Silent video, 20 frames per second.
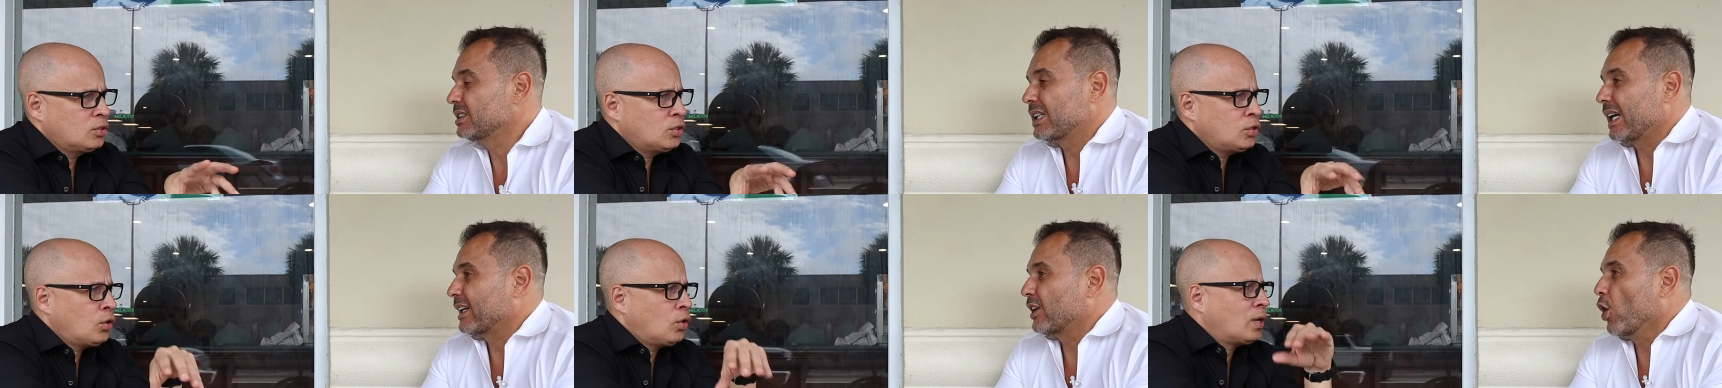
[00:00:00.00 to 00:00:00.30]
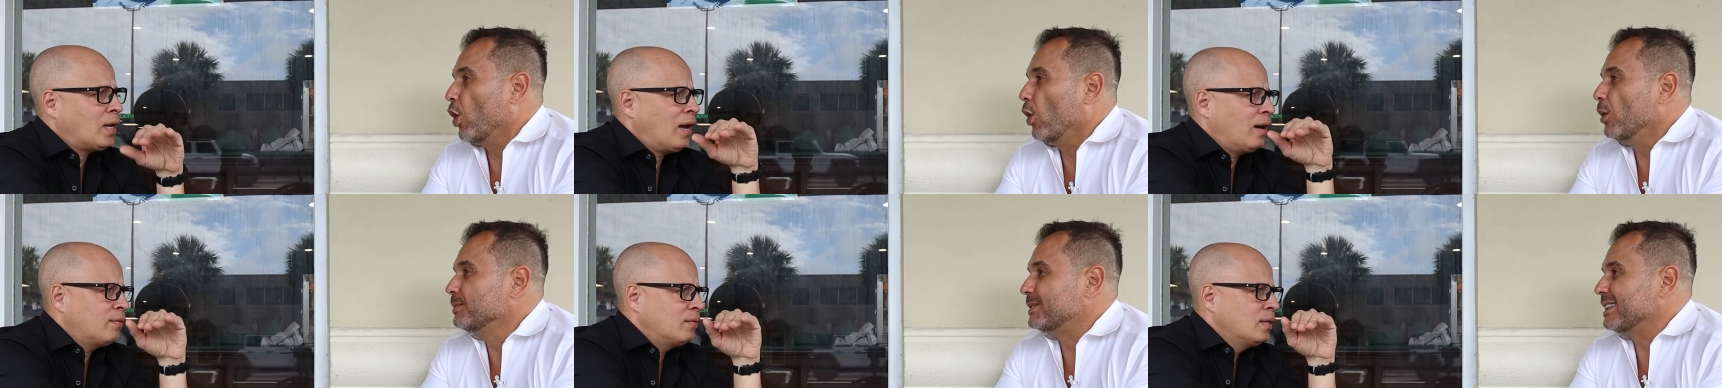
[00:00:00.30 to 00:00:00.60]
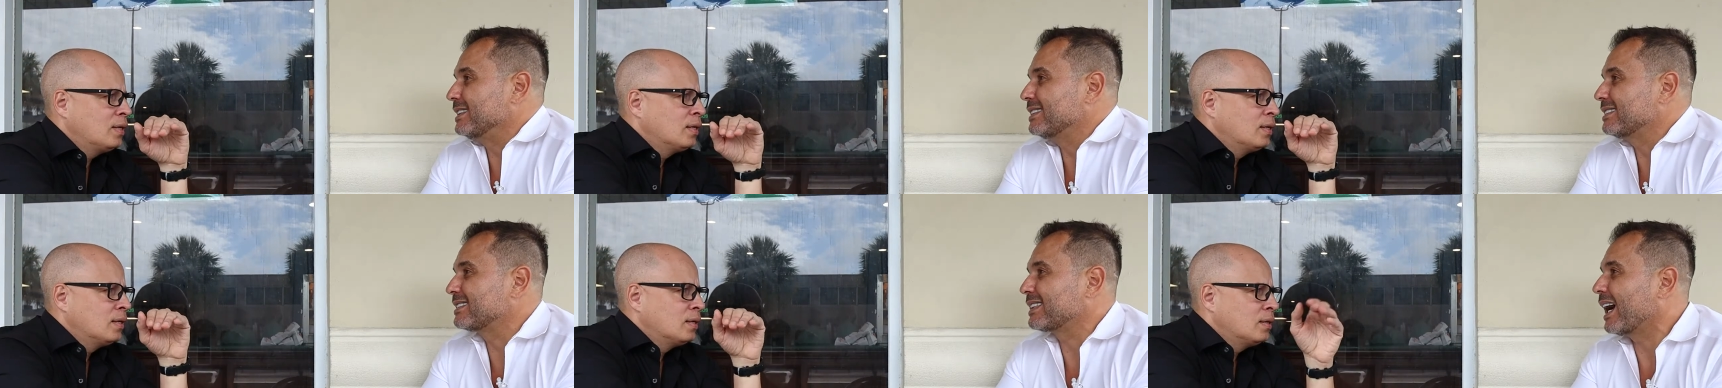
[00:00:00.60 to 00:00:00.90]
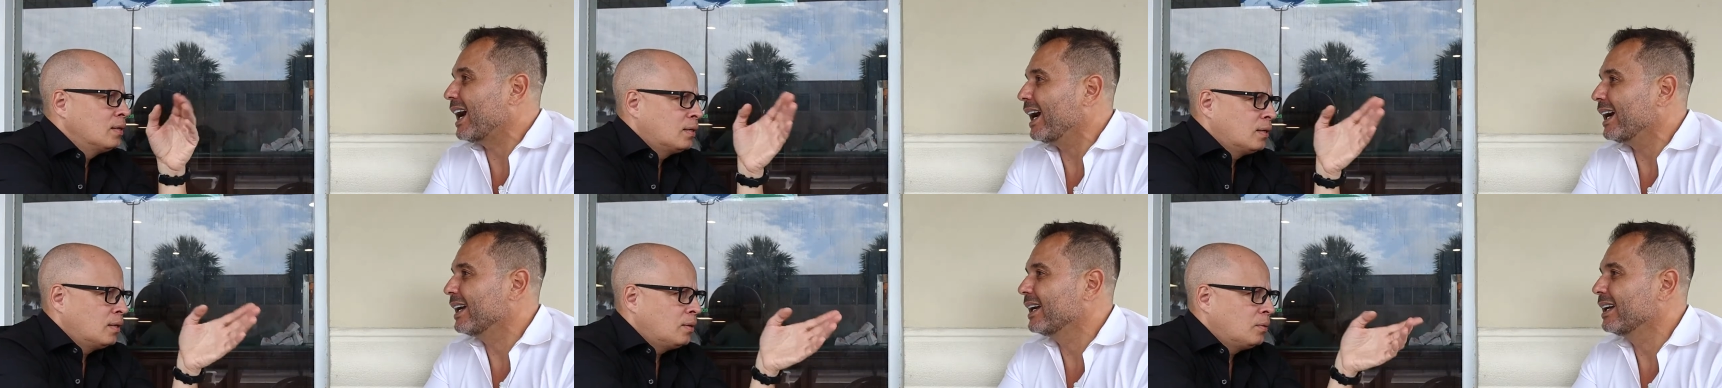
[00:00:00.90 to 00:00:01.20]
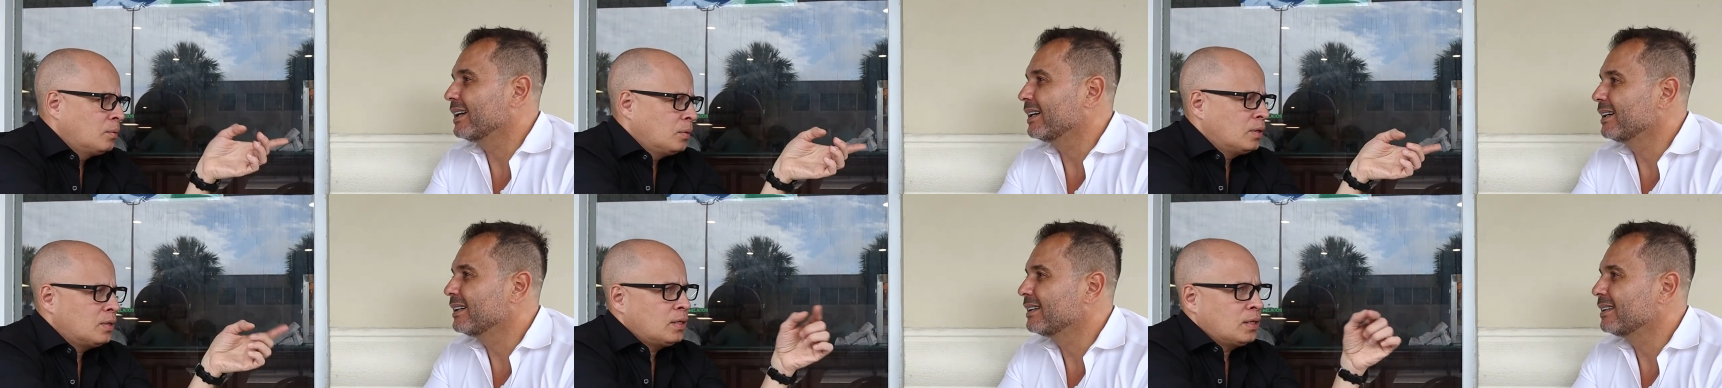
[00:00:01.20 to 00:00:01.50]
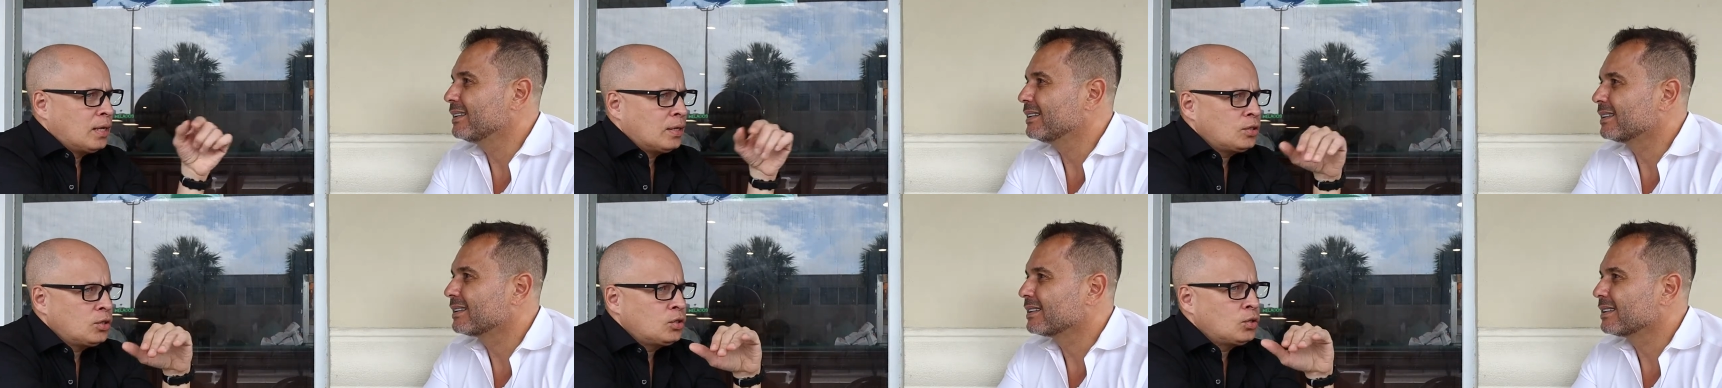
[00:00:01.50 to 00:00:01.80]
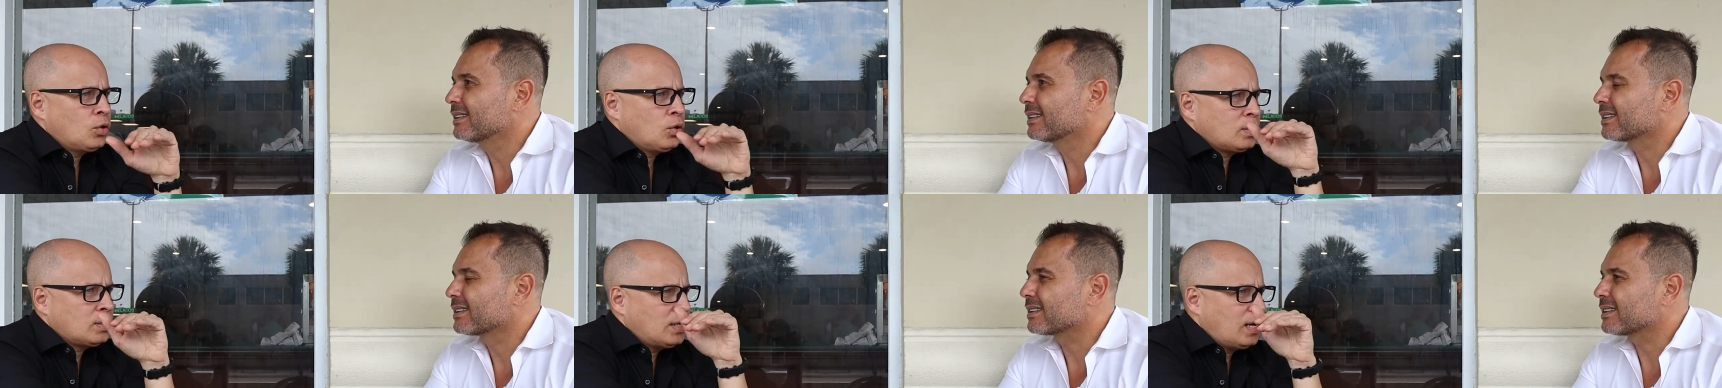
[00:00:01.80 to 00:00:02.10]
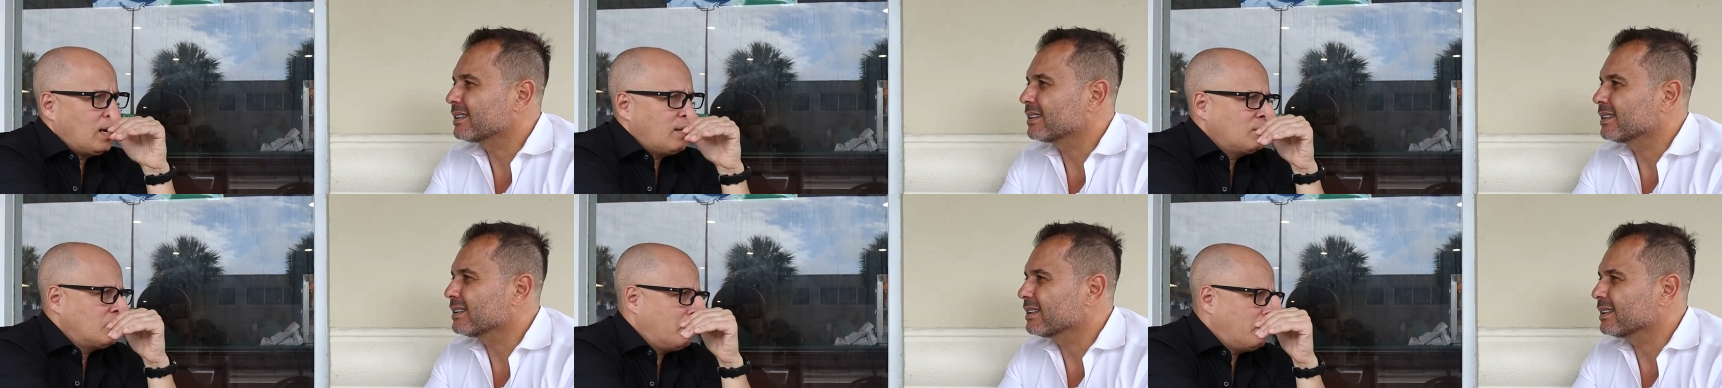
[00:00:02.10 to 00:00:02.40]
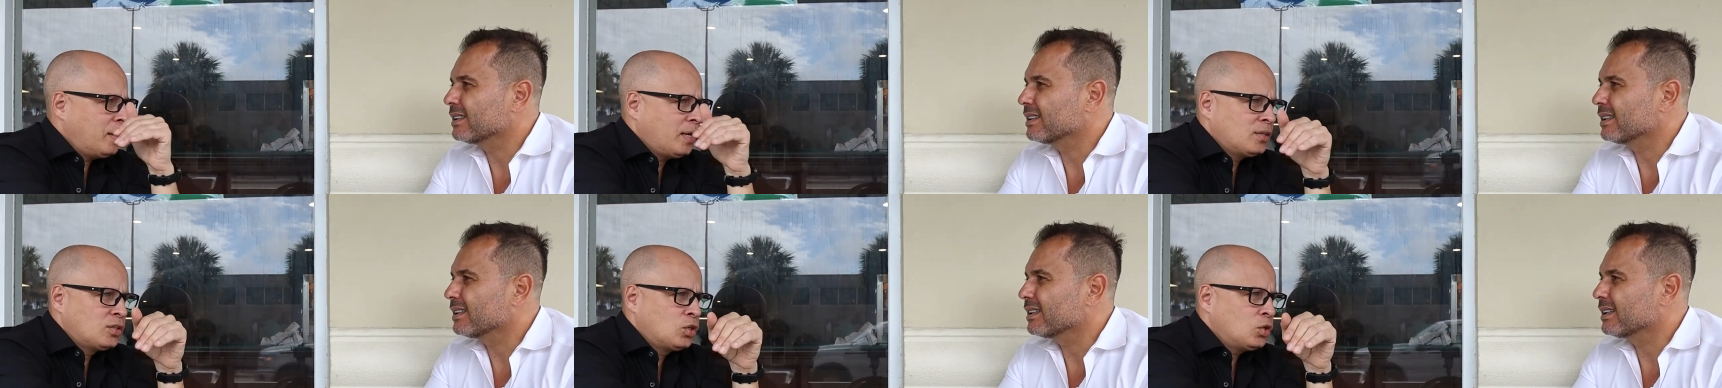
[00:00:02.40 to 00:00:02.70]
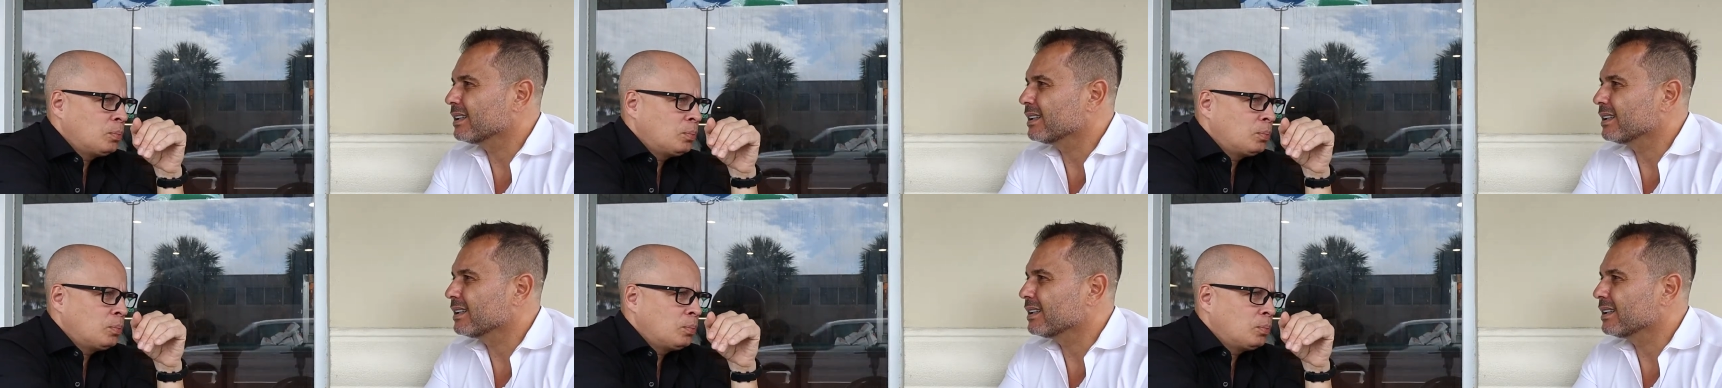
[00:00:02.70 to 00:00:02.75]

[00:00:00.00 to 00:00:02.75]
Speaker 1: New York homes has, in the sky.
Speaker 2: But in like New York, they have the big